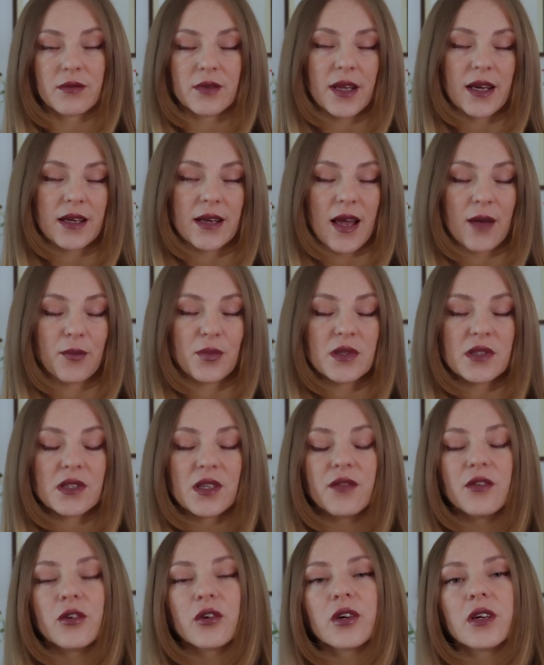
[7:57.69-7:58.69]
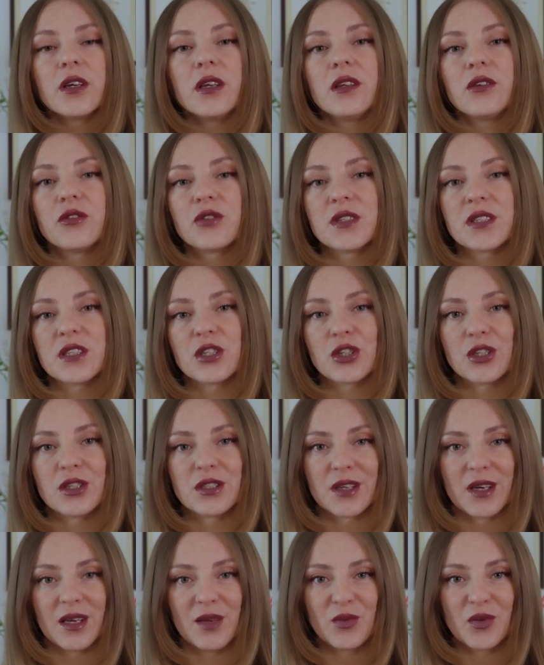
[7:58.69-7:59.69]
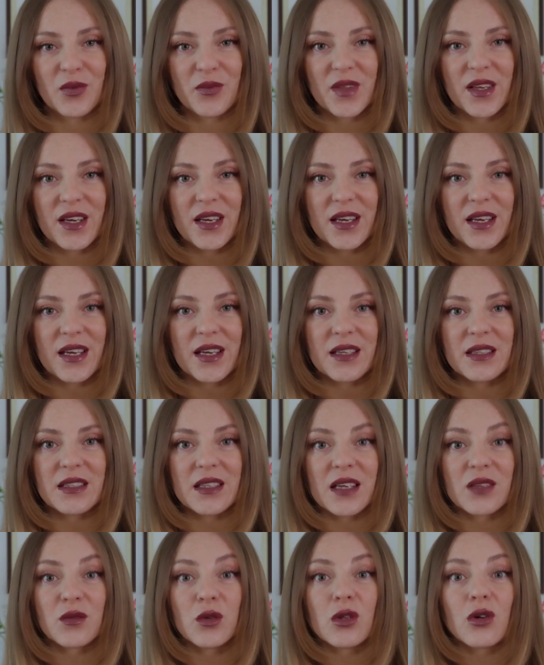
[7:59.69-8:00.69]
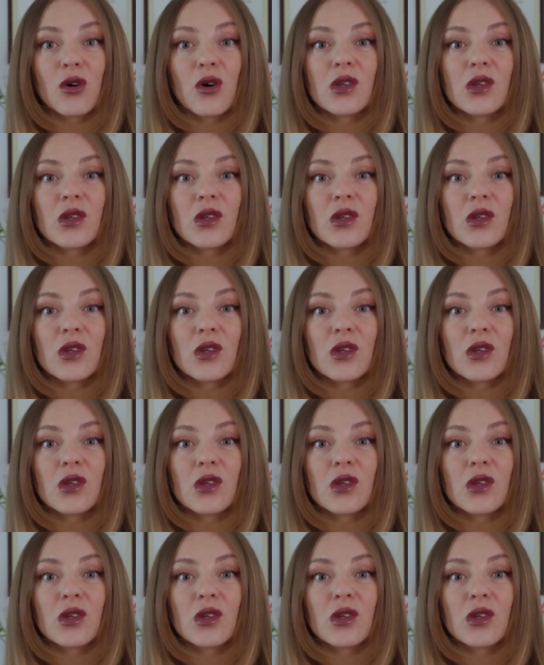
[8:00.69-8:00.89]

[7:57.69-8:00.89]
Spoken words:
That happens if you are in transition type. That will